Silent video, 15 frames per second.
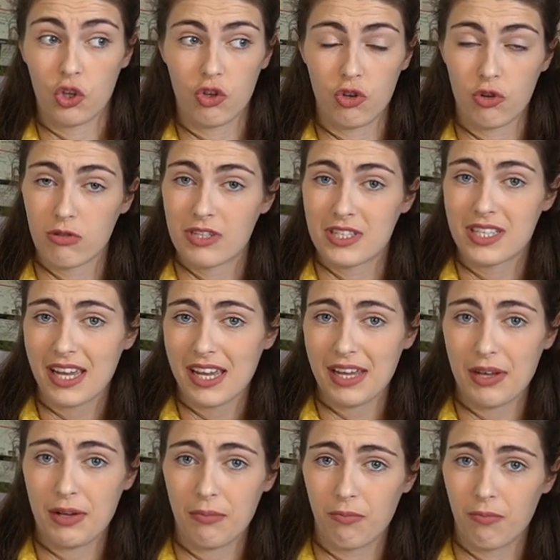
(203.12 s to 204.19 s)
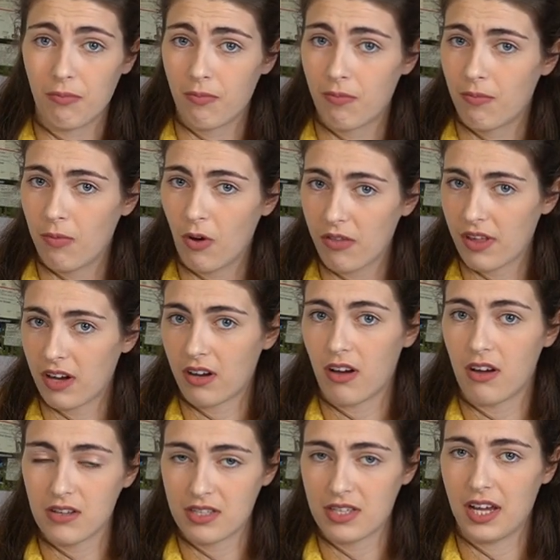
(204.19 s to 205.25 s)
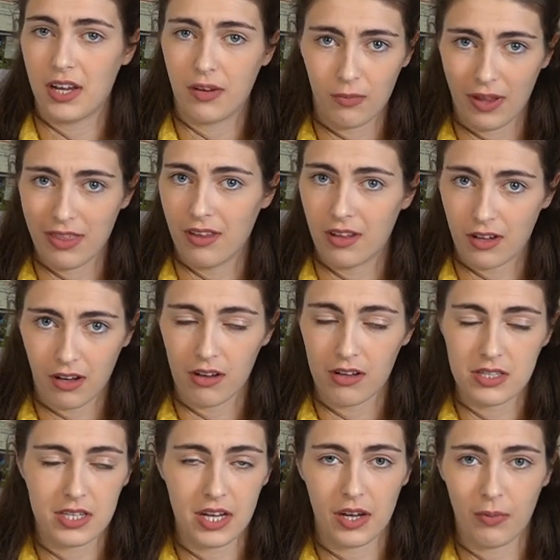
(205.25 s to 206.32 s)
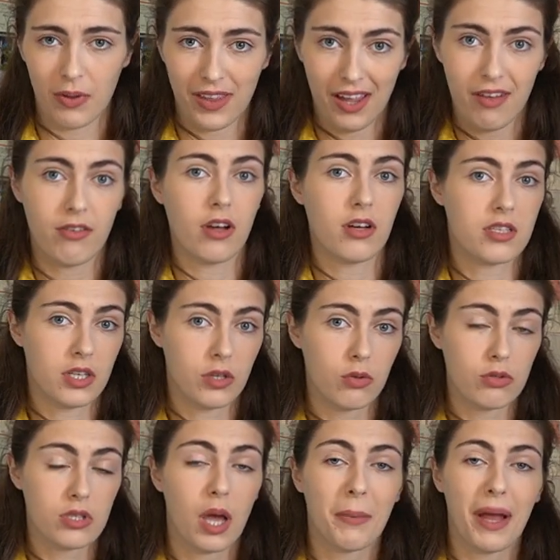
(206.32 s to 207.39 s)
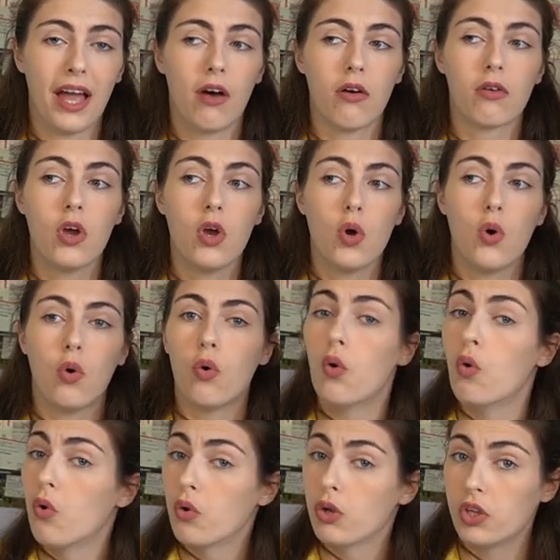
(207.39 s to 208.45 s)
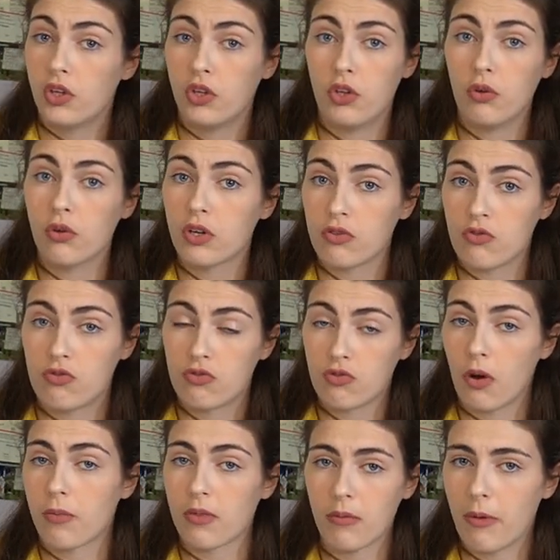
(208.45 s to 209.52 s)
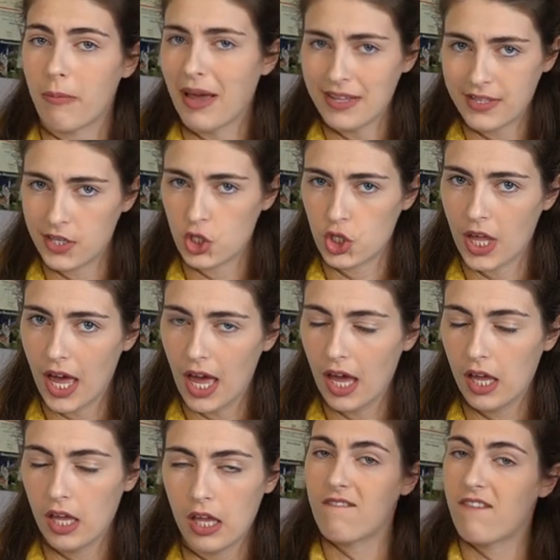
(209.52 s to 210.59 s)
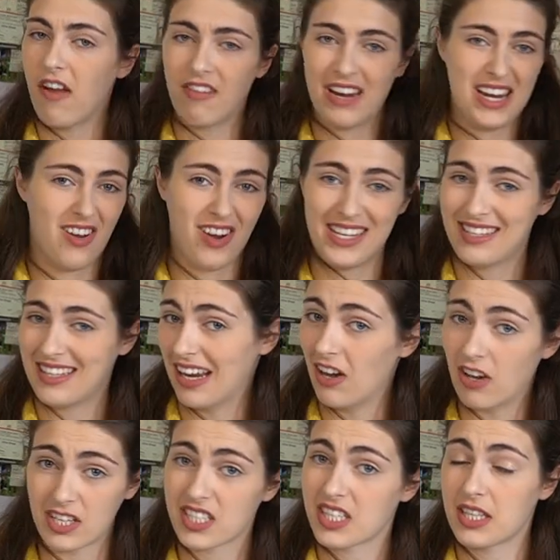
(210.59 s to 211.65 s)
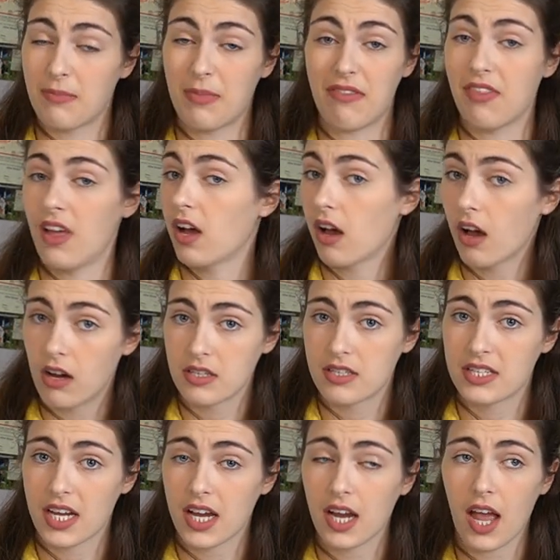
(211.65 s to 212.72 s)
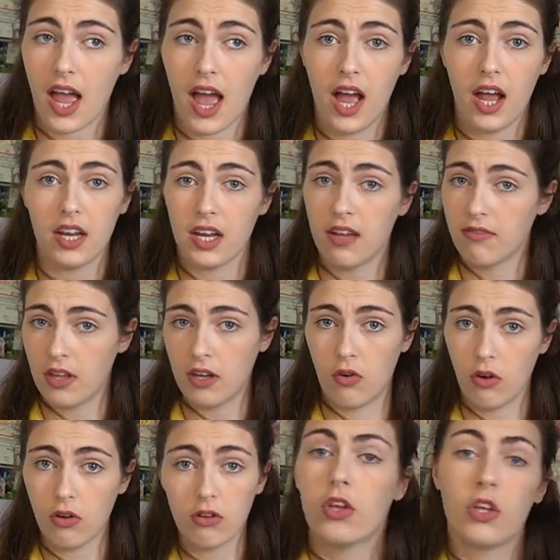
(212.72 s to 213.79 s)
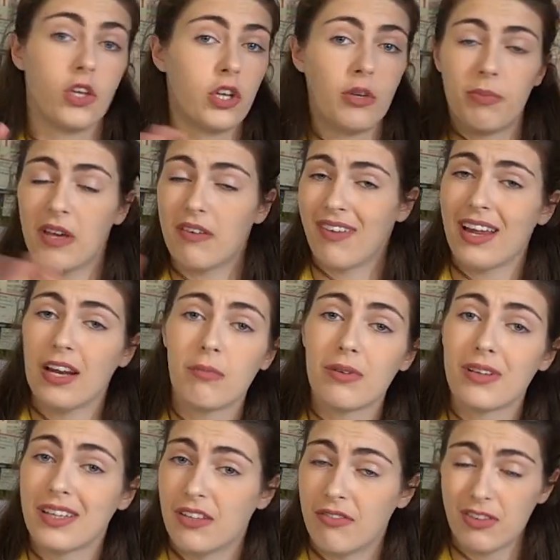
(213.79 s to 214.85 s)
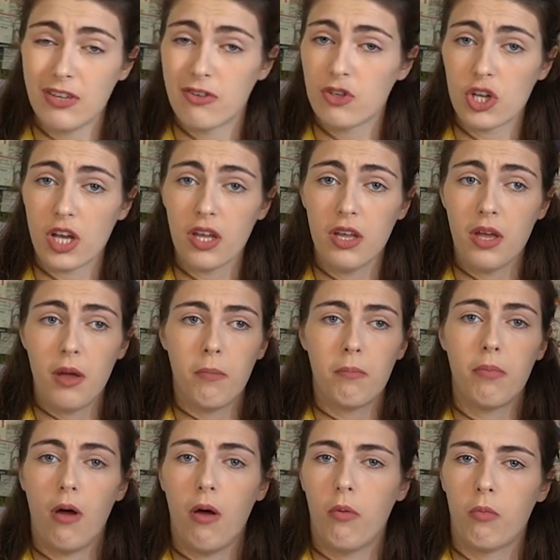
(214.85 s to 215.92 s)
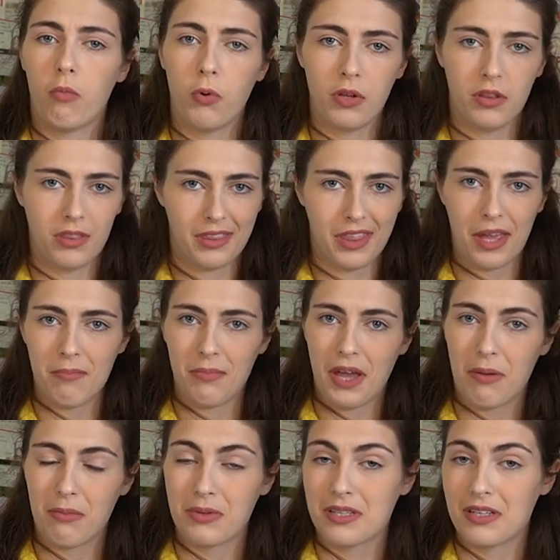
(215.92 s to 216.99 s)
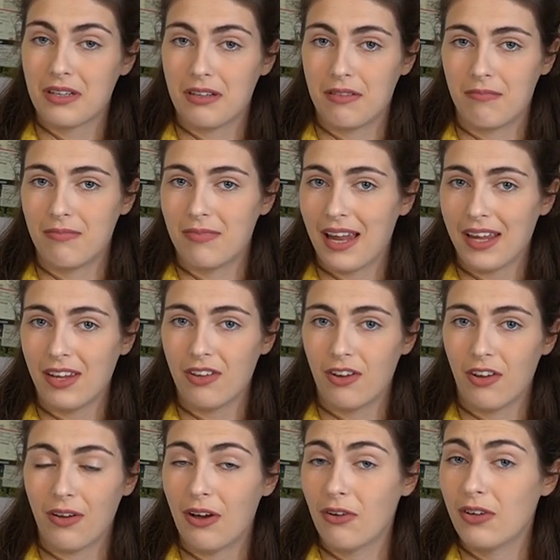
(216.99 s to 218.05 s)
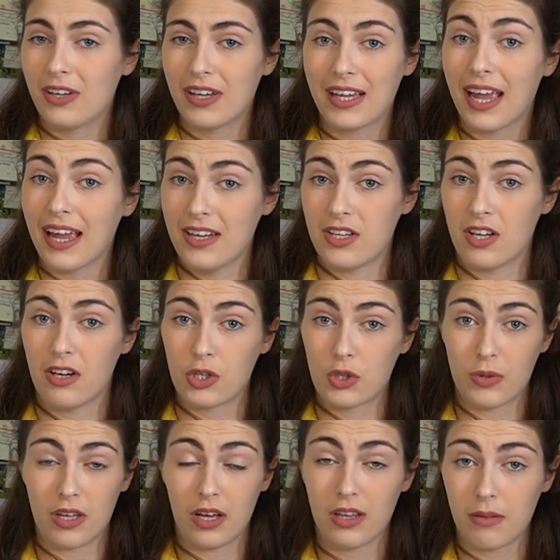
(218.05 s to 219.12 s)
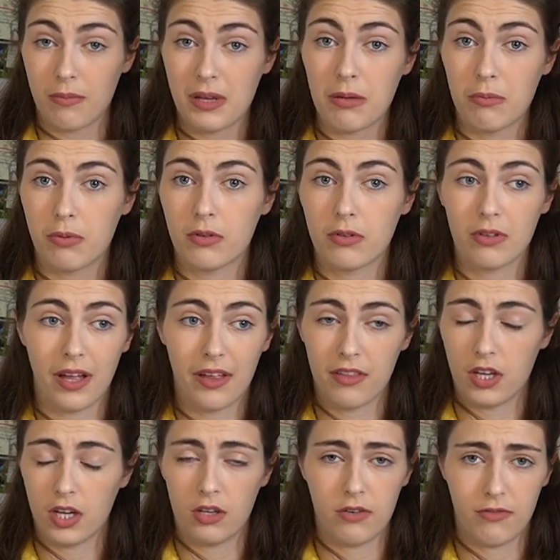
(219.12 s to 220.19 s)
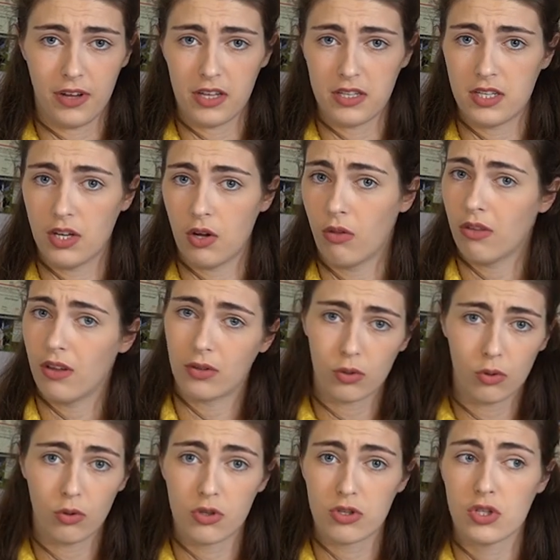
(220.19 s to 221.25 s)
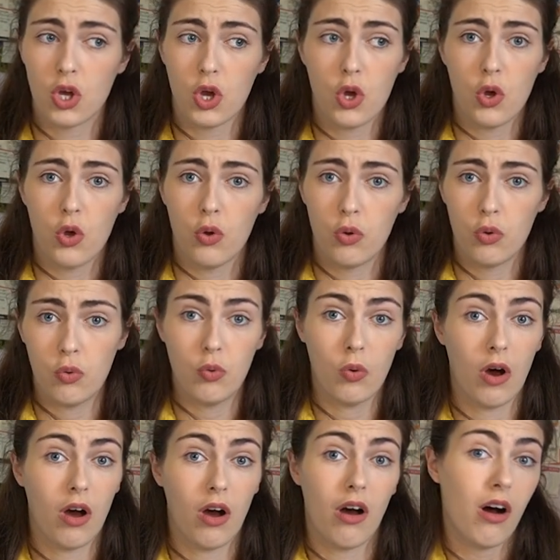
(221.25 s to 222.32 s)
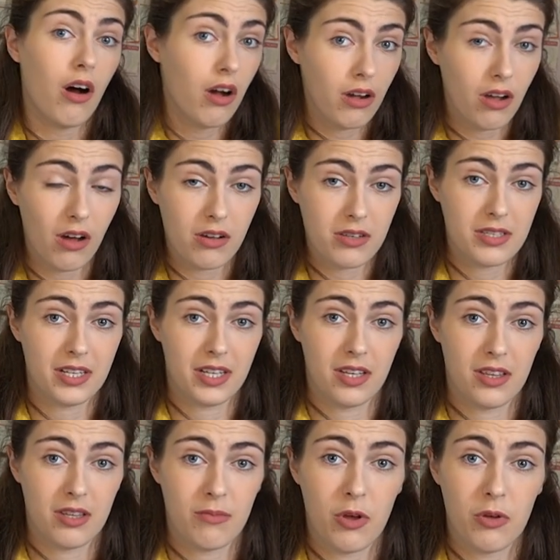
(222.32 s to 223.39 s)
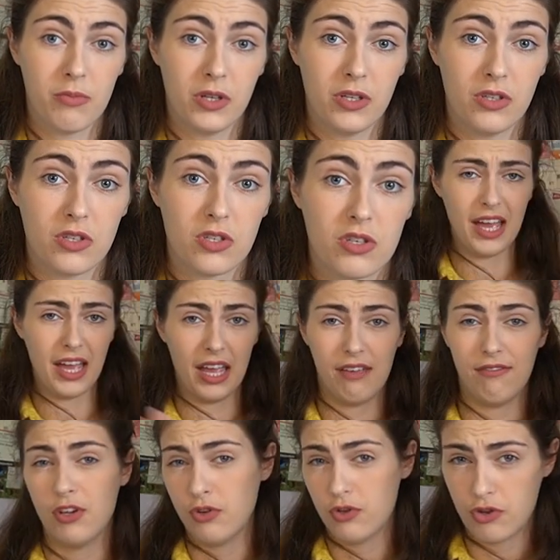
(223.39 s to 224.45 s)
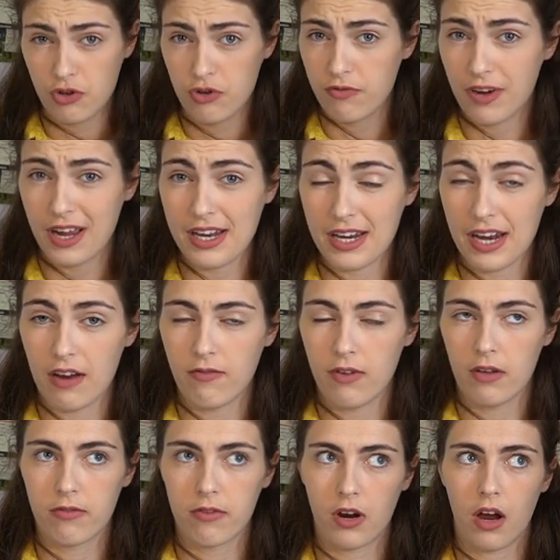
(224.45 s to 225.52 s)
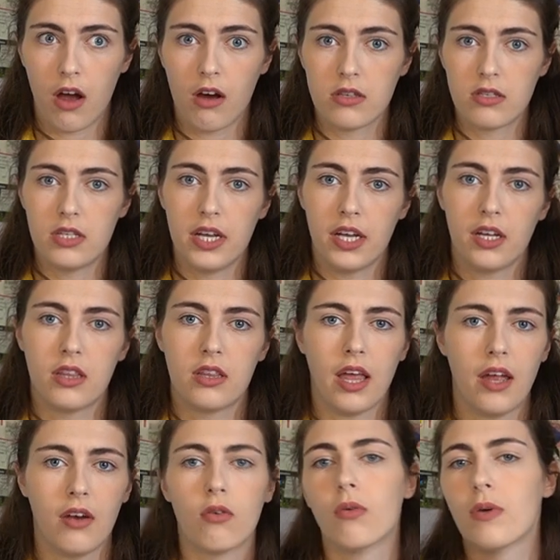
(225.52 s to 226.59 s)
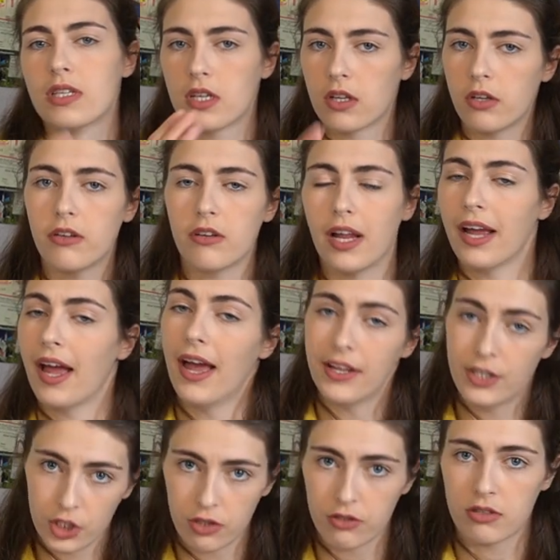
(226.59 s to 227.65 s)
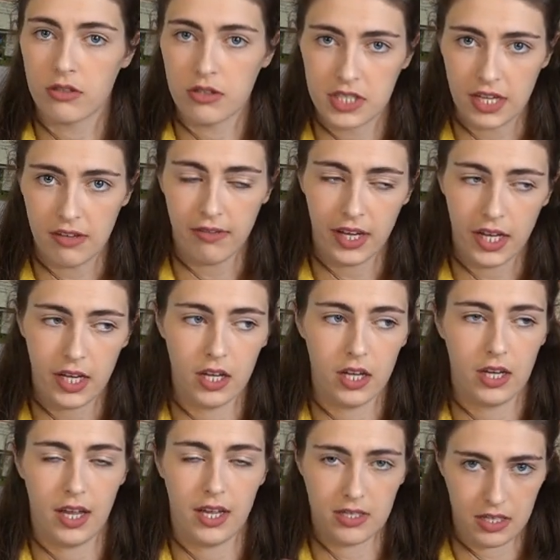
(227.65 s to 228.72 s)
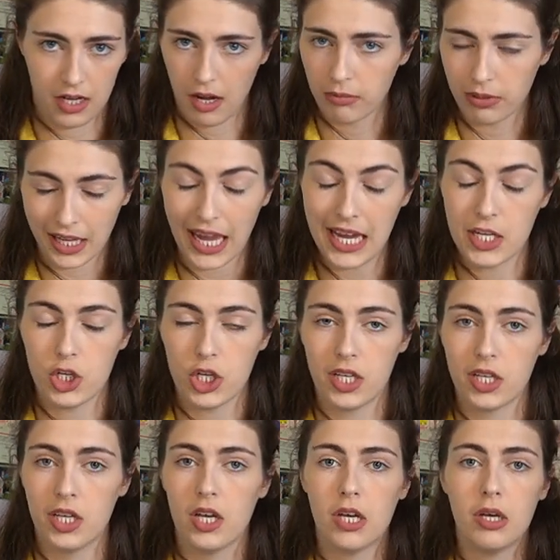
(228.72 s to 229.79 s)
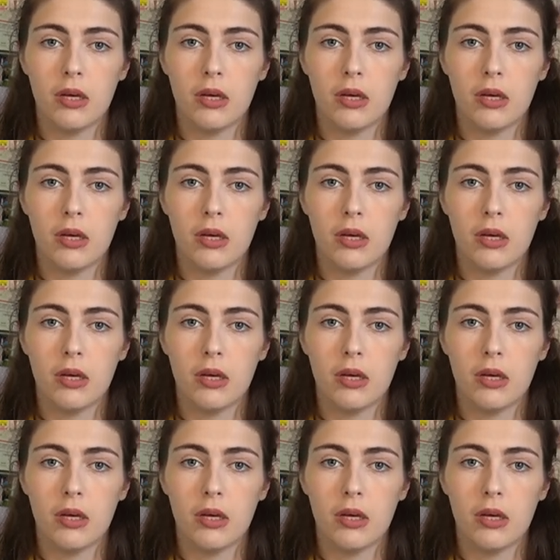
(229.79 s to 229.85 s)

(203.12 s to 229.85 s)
you'll see what they're casting, when they're casting, when they have casting calls coming out. Or you can drop them a message there. Very nicely ask them if they're casting, and if they're not, you'd be available in the future, but would they be able to let you know how you can get in touch with other people at the university on their course who are casting at the moment? If you do find an advert for a casting, then always include like a headshot and CV as an application.